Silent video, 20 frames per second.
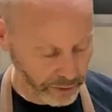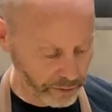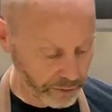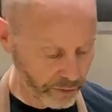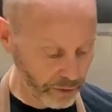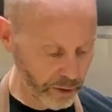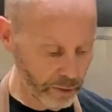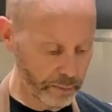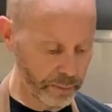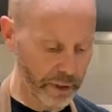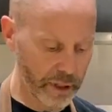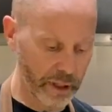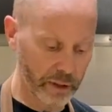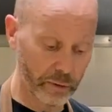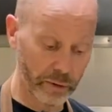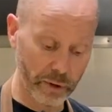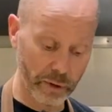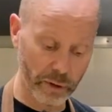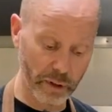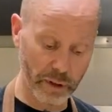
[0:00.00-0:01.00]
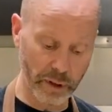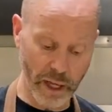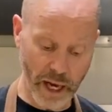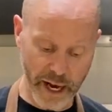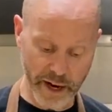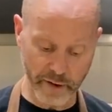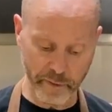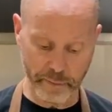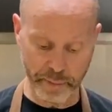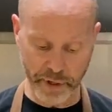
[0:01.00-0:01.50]
Soup because we do a lot
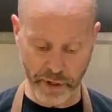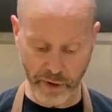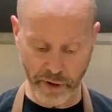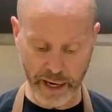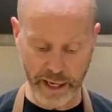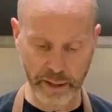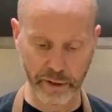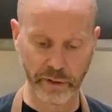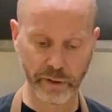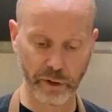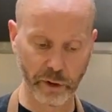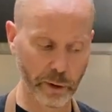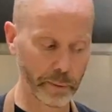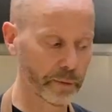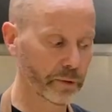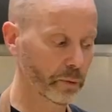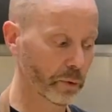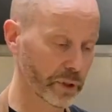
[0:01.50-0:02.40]
of pureed soups,